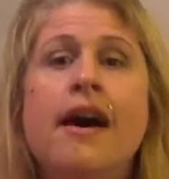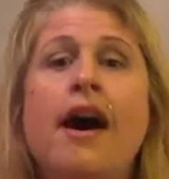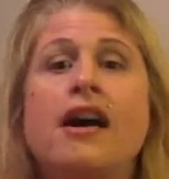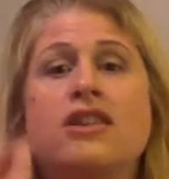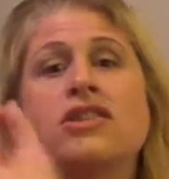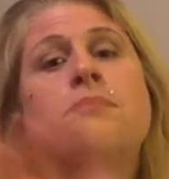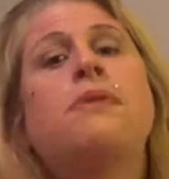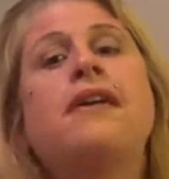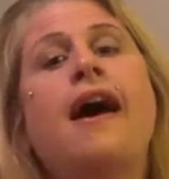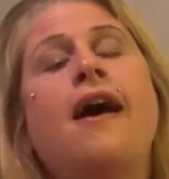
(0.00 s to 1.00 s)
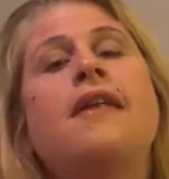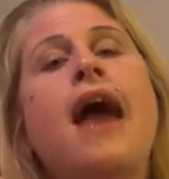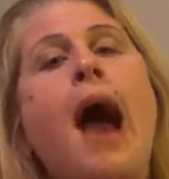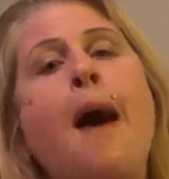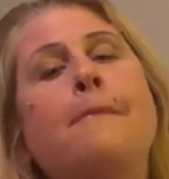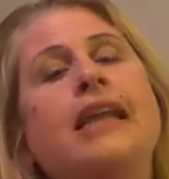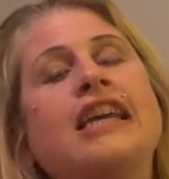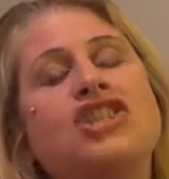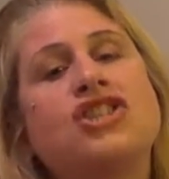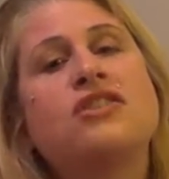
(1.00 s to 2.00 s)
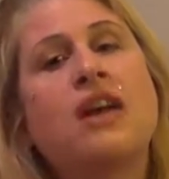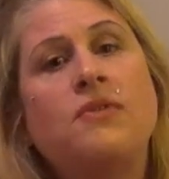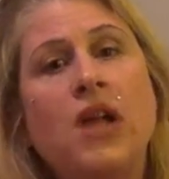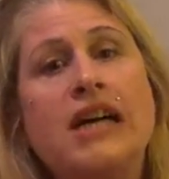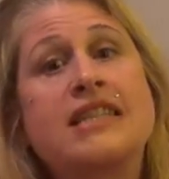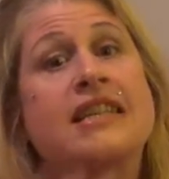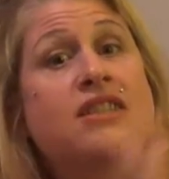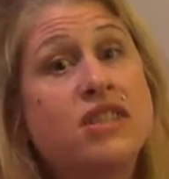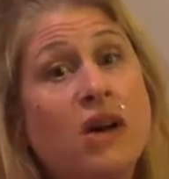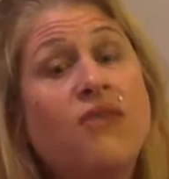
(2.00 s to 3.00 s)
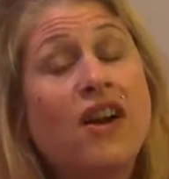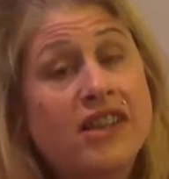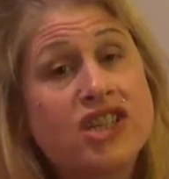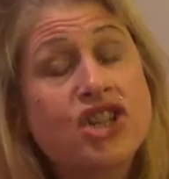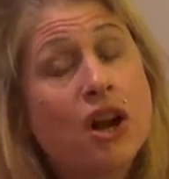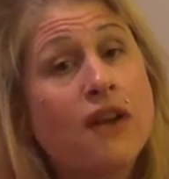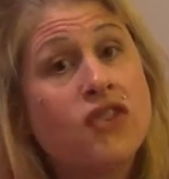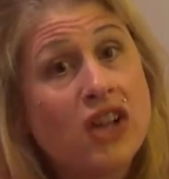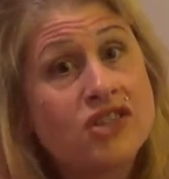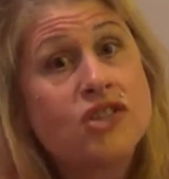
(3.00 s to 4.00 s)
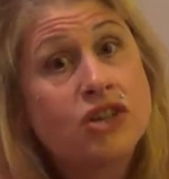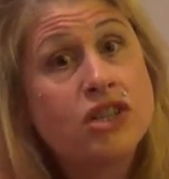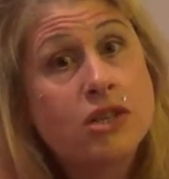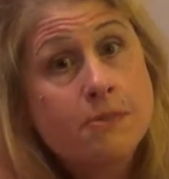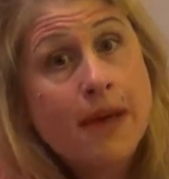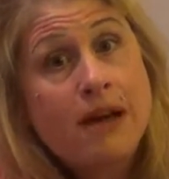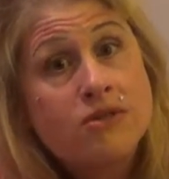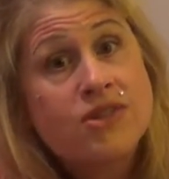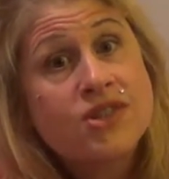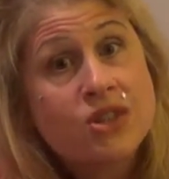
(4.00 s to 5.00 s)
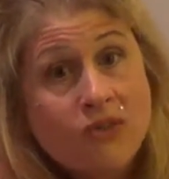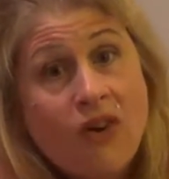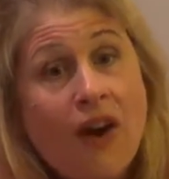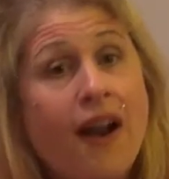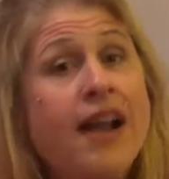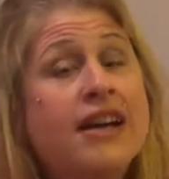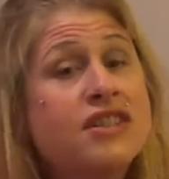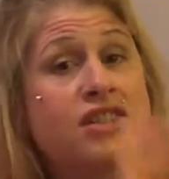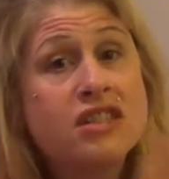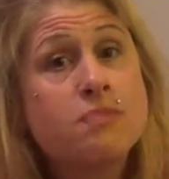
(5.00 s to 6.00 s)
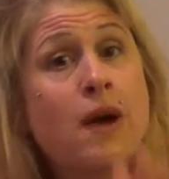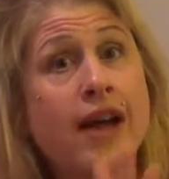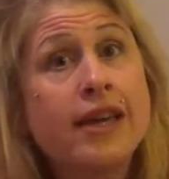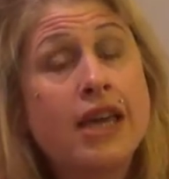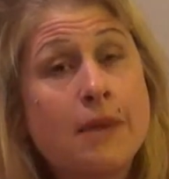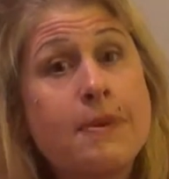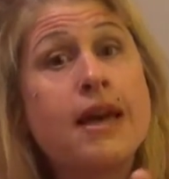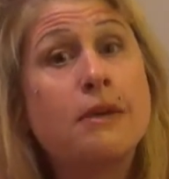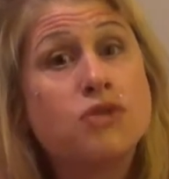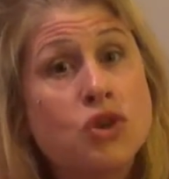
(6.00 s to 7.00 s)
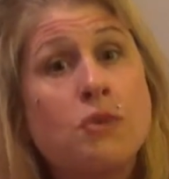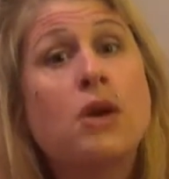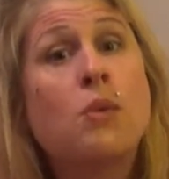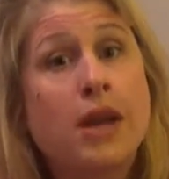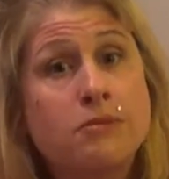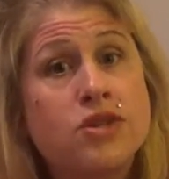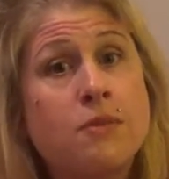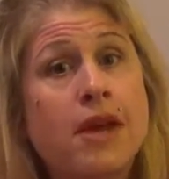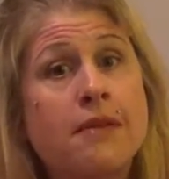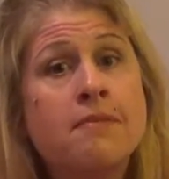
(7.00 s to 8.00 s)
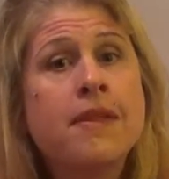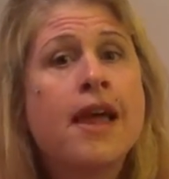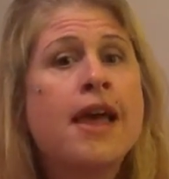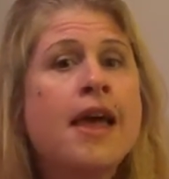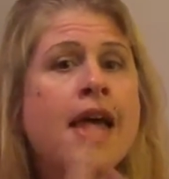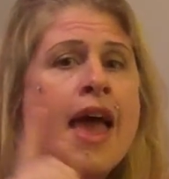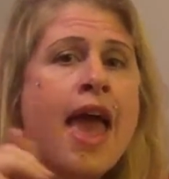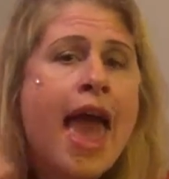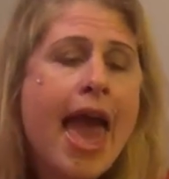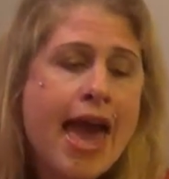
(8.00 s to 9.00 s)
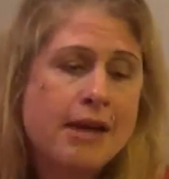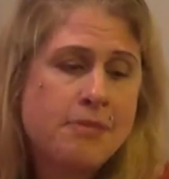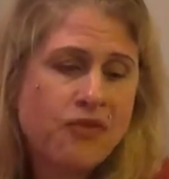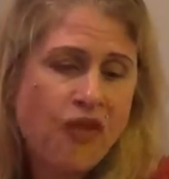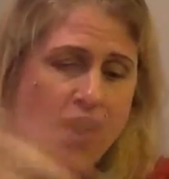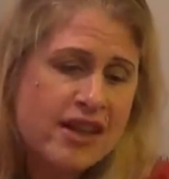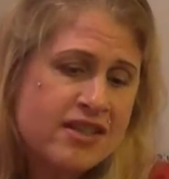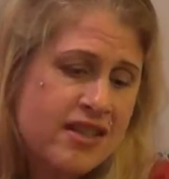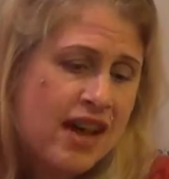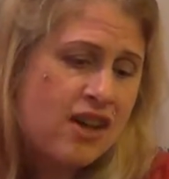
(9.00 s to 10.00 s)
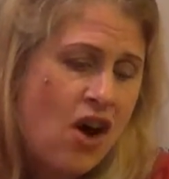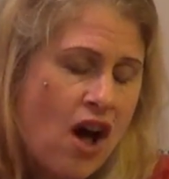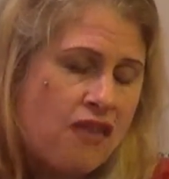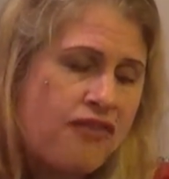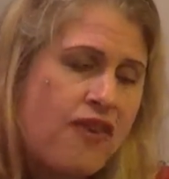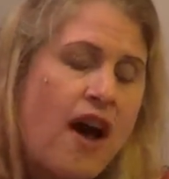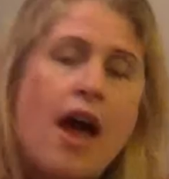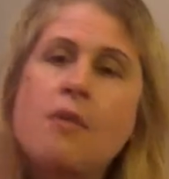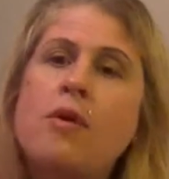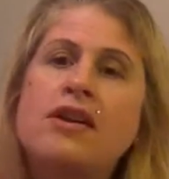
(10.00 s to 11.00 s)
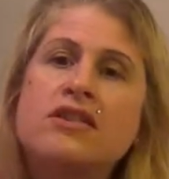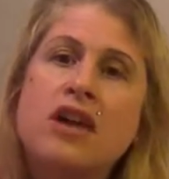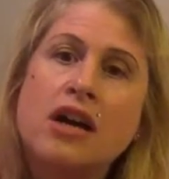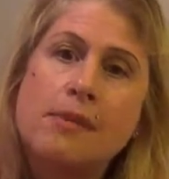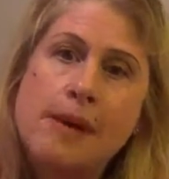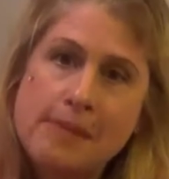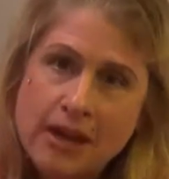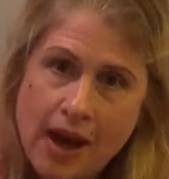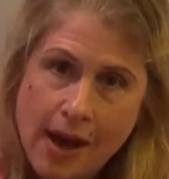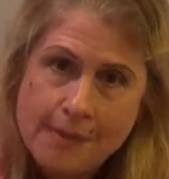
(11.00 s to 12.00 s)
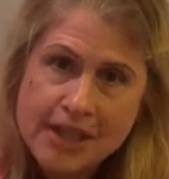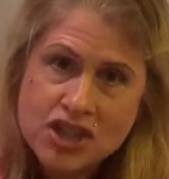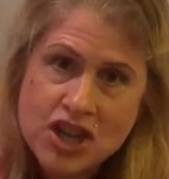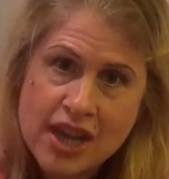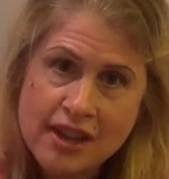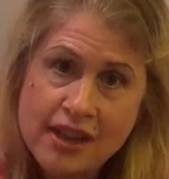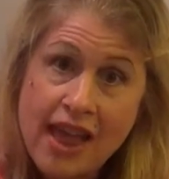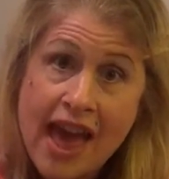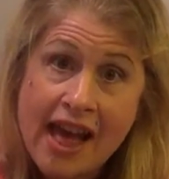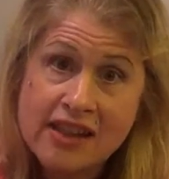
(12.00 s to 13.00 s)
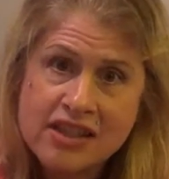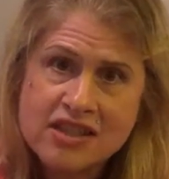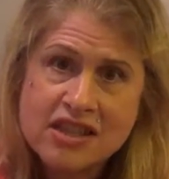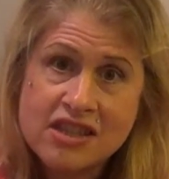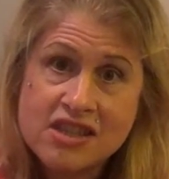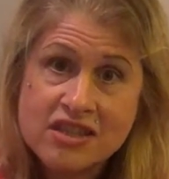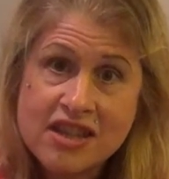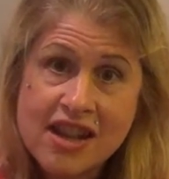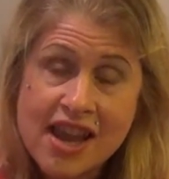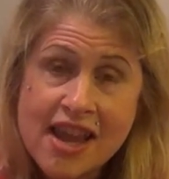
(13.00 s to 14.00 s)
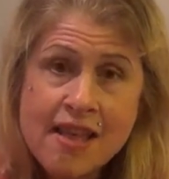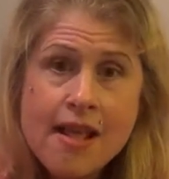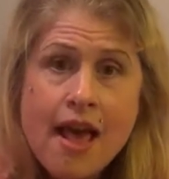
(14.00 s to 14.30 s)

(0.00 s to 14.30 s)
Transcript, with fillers: I also put out how many inches I've lost. And so far this year, I've lost 32 pounds so far, just by keeping up doing what I'm doing. And before I sign off, I want to talk about my comedy channel, Alex in the City.